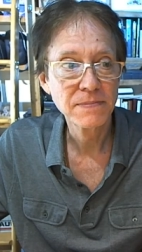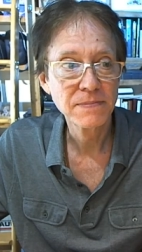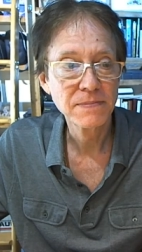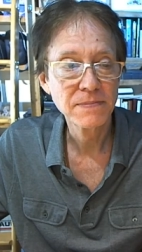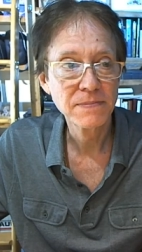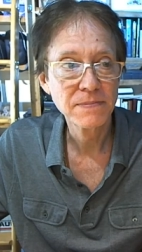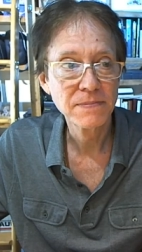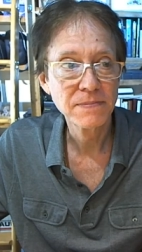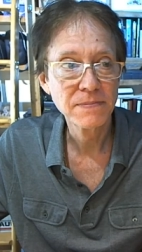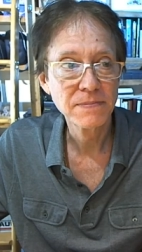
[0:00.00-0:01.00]
we, can,
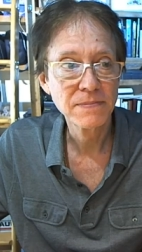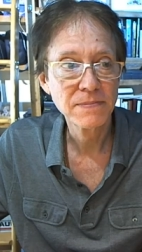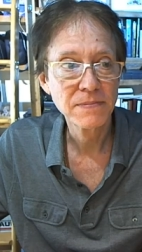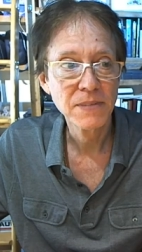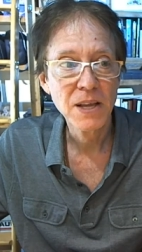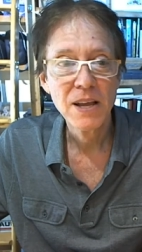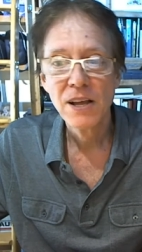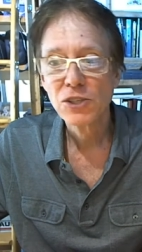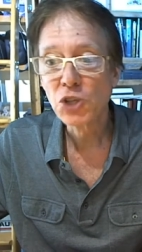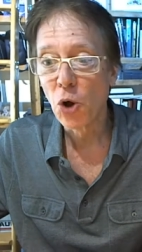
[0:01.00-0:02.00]
start.
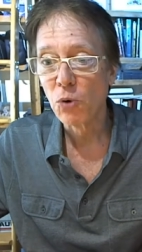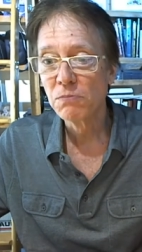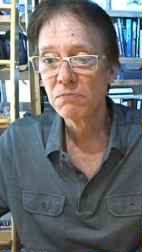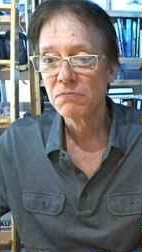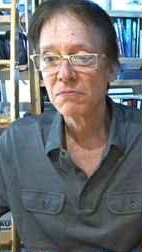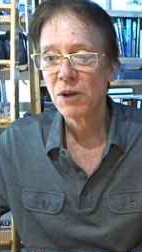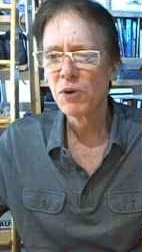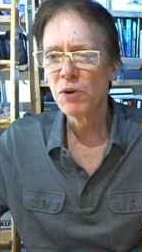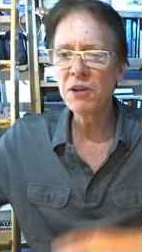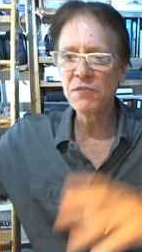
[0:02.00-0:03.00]
So
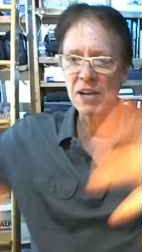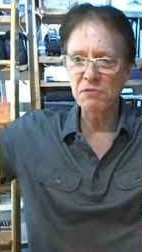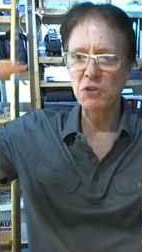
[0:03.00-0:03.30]
we don't even have to